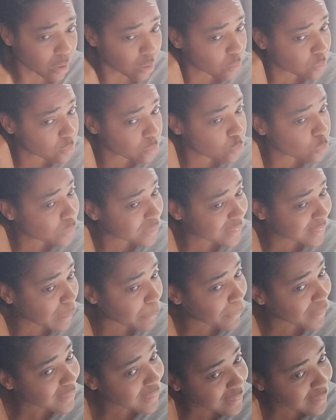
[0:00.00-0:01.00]
once I made
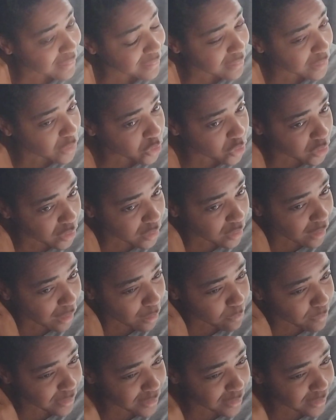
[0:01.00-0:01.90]
that decision, I was